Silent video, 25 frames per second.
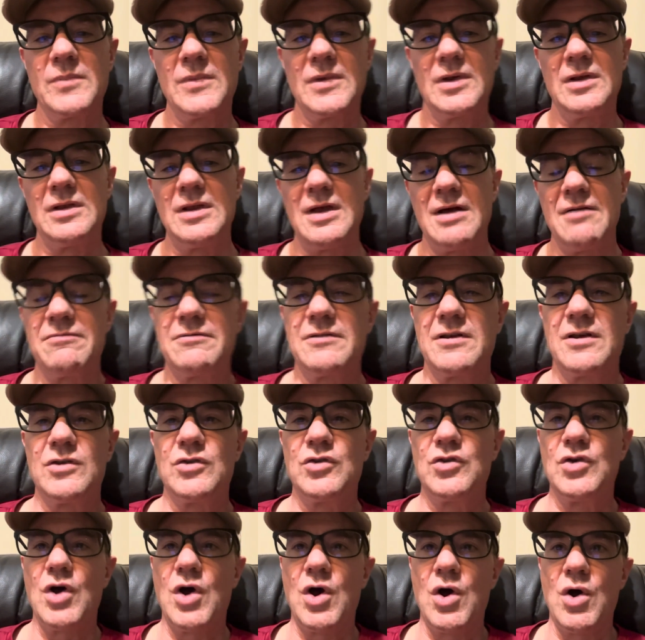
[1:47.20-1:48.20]
left
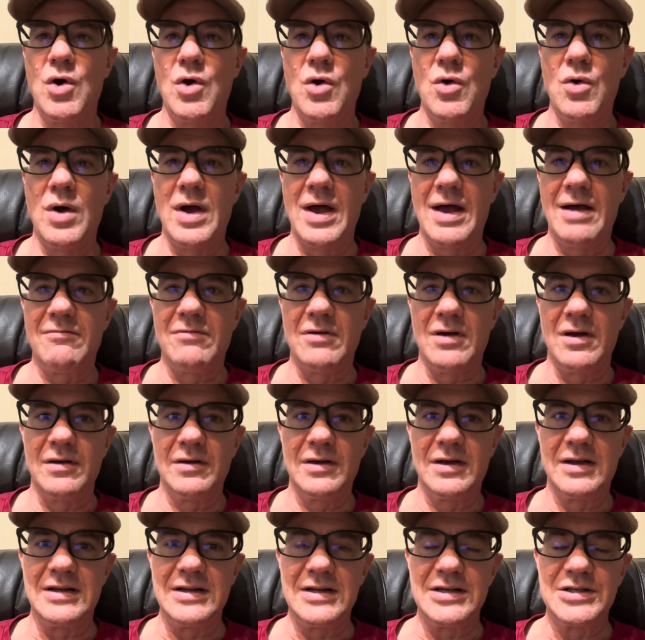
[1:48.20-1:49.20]
toe. I have a
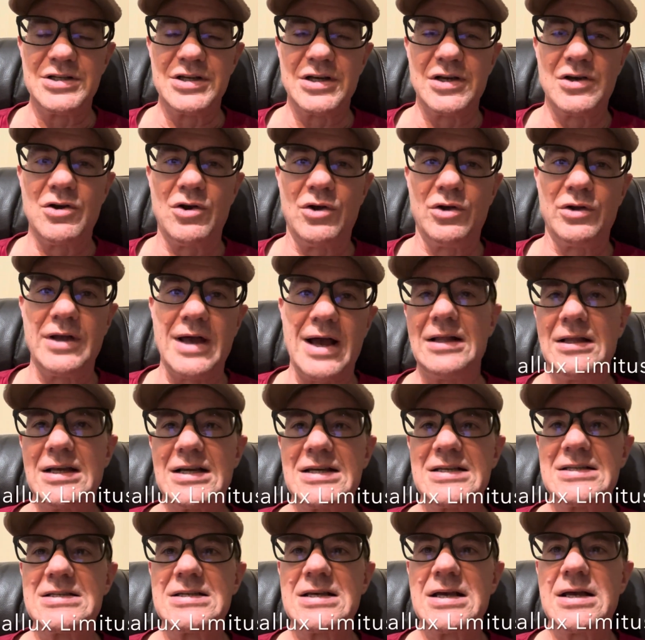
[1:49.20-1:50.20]
condition called
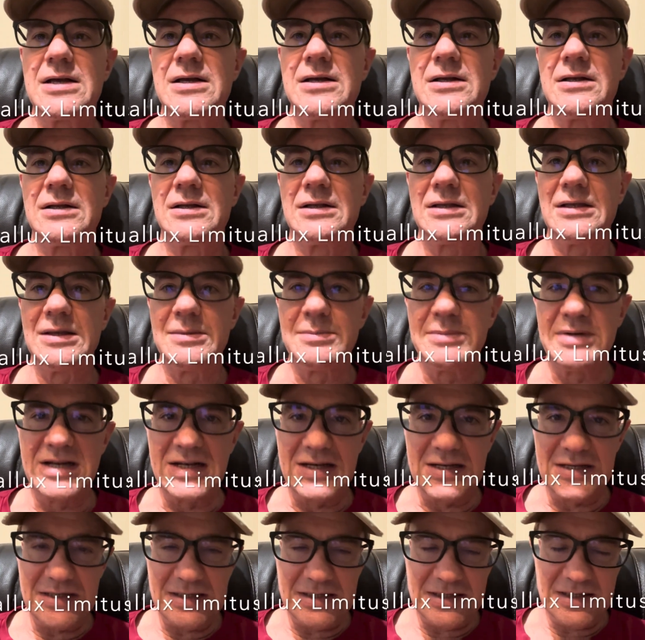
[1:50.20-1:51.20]
hallux
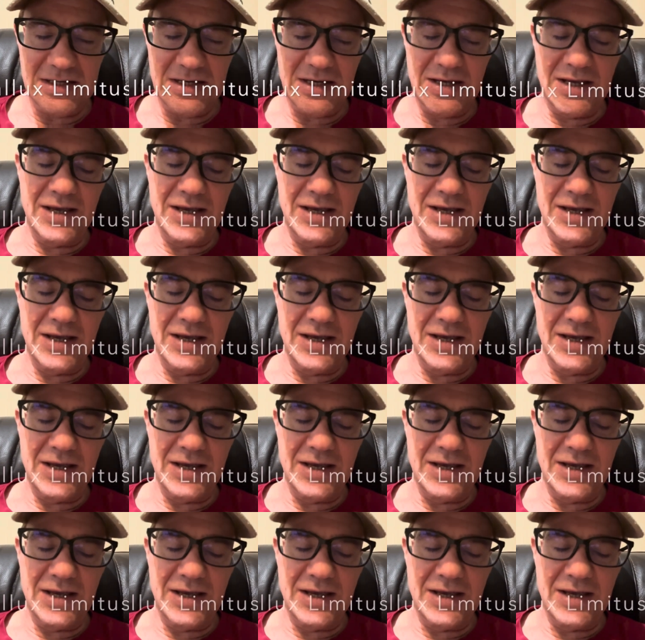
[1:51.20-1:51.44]
limitus.